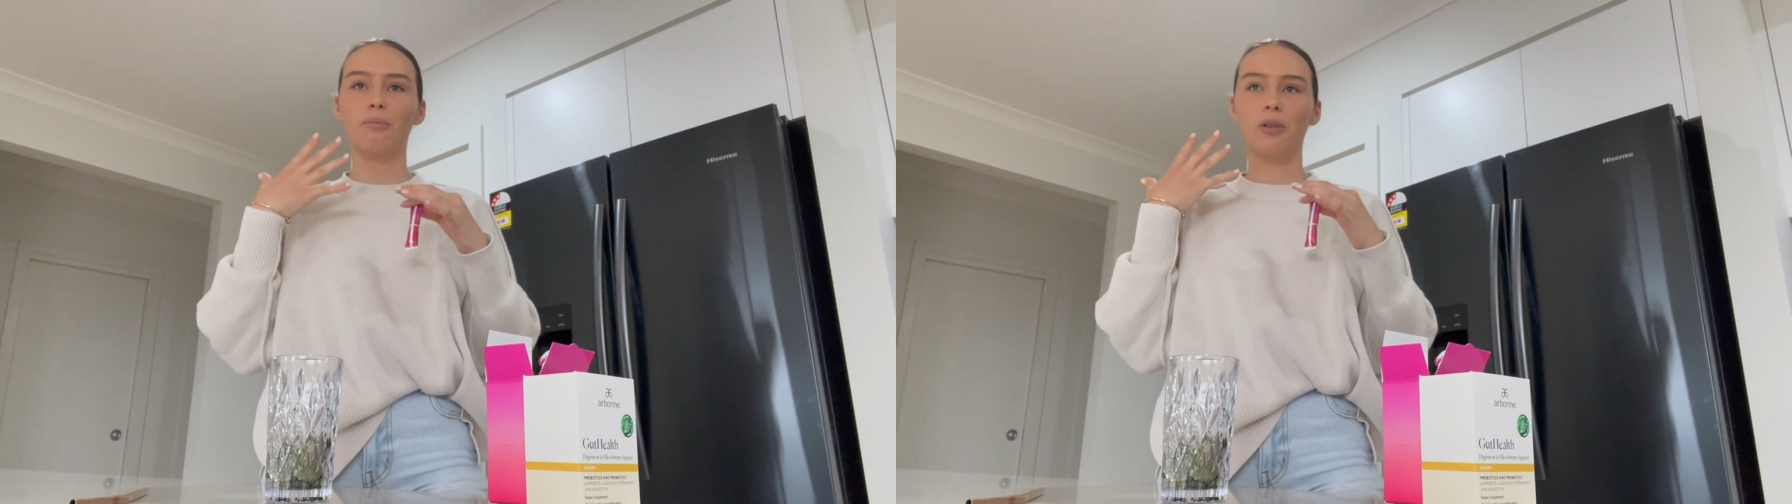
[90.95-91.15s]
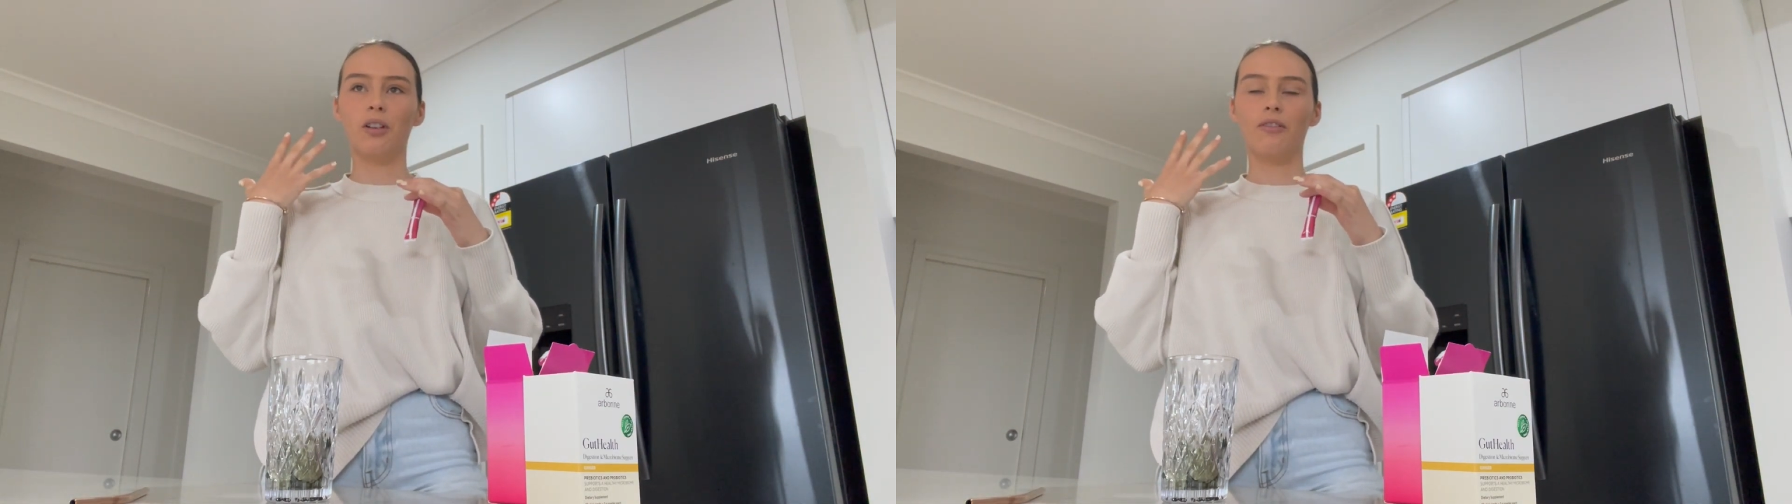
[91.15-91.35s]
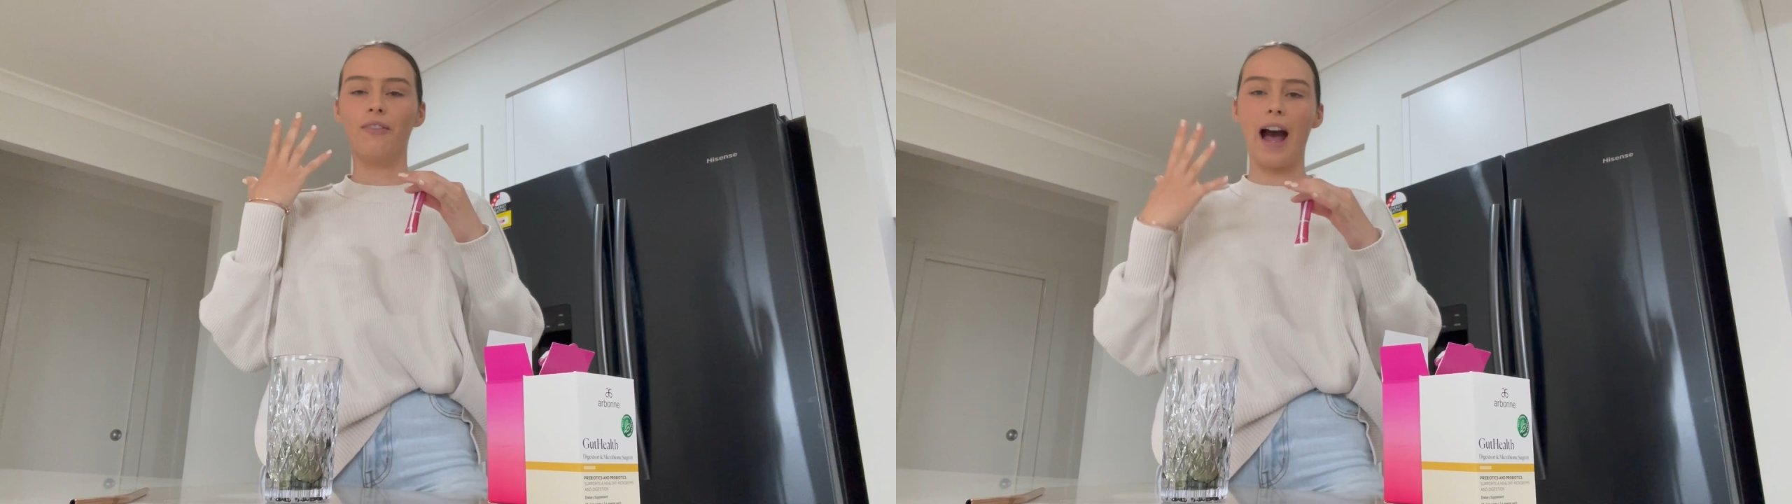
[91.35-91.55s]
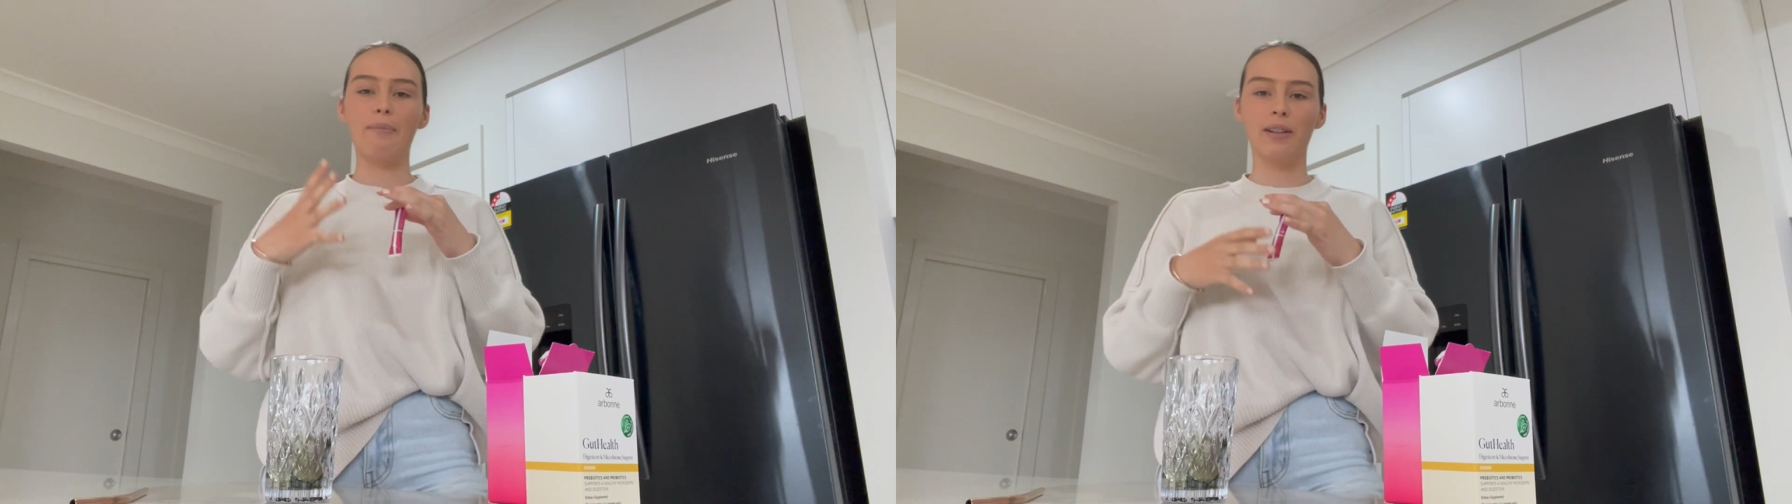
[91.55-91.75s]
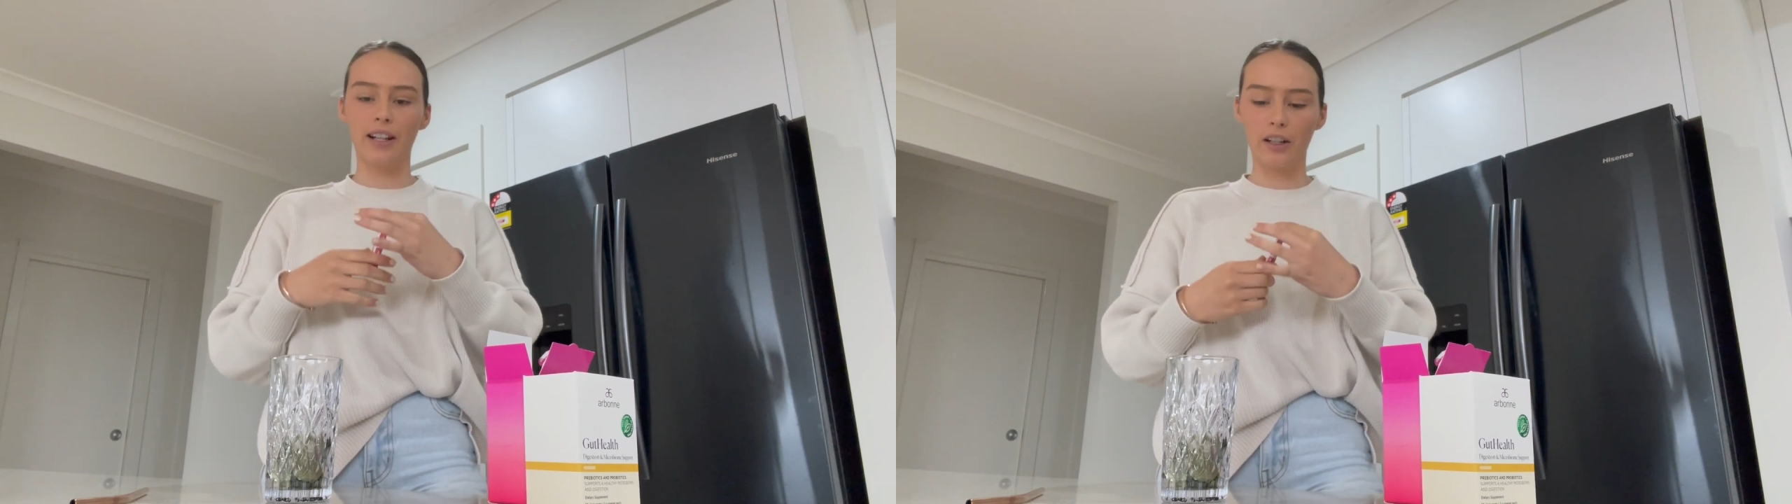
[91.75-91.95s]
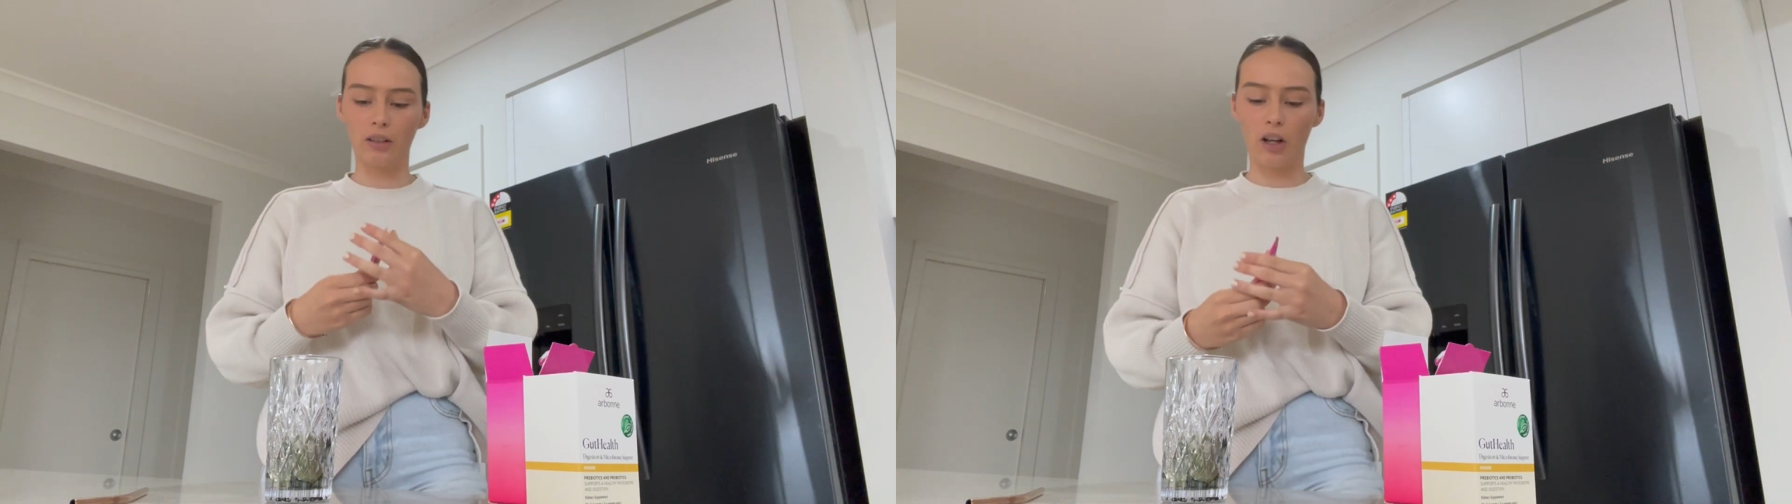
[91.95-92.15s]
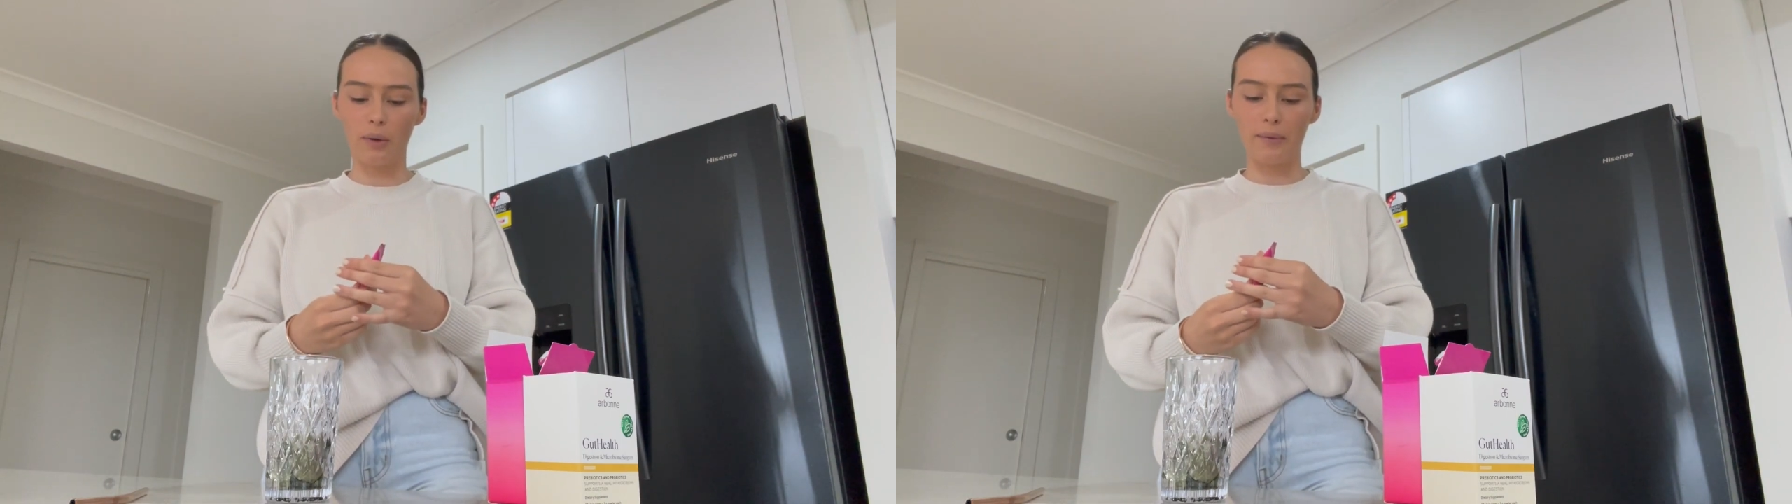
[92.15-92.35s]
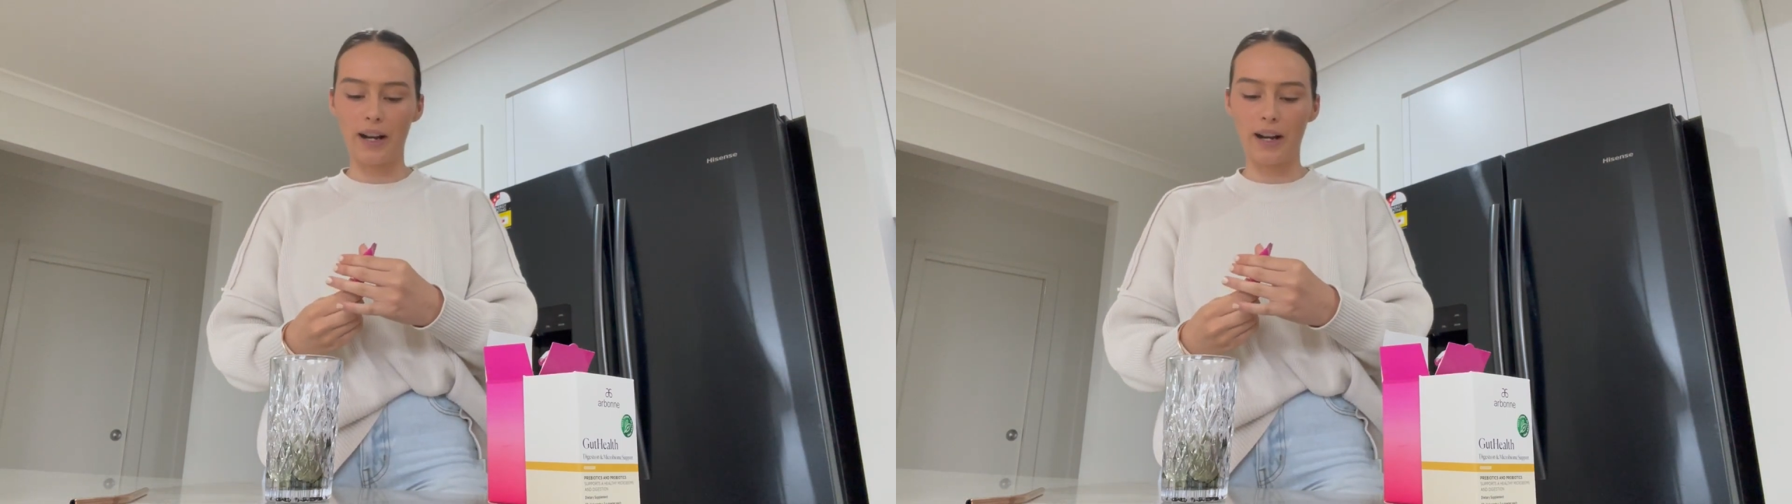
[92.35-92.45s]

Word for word: more vibrant and glowy